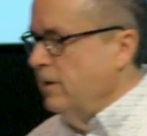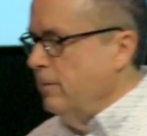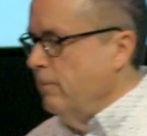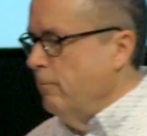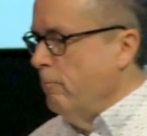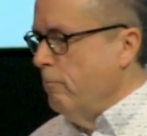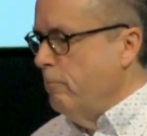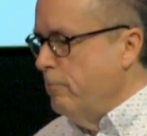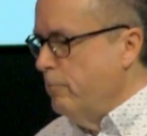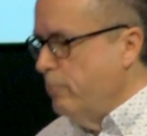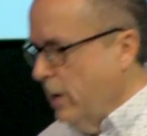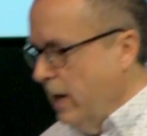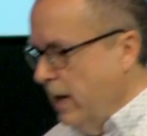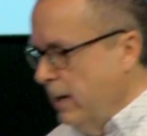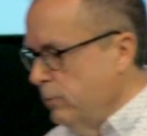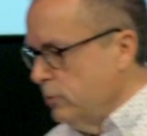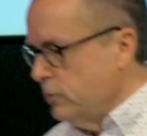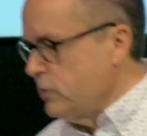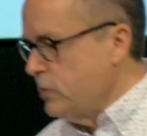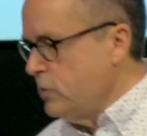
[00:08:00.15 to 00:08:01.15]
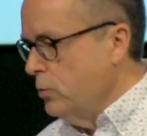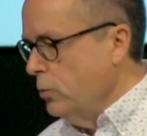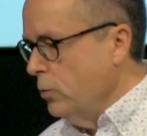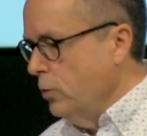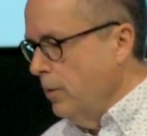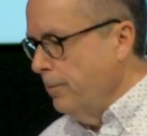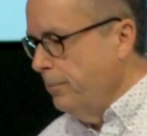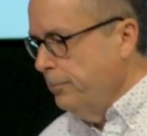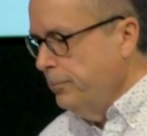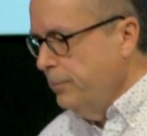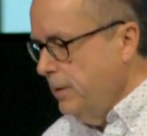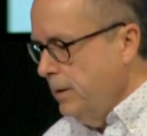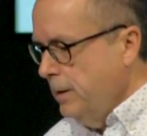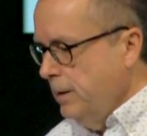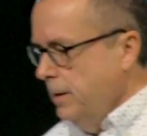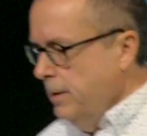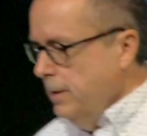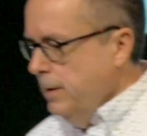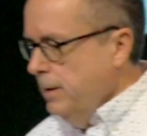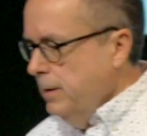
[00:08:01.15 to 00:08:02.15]
in Bible school,
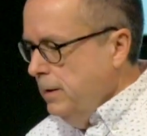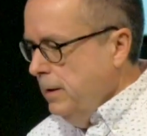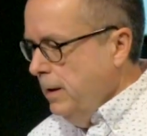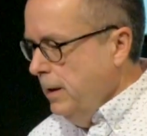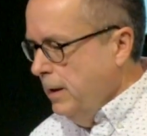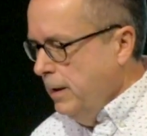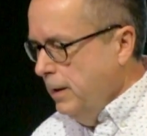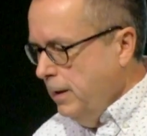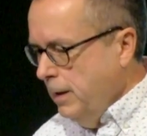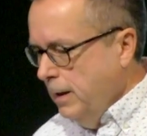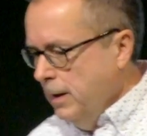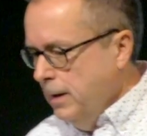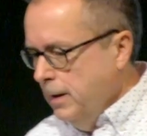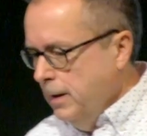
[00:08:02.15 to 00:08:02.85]
and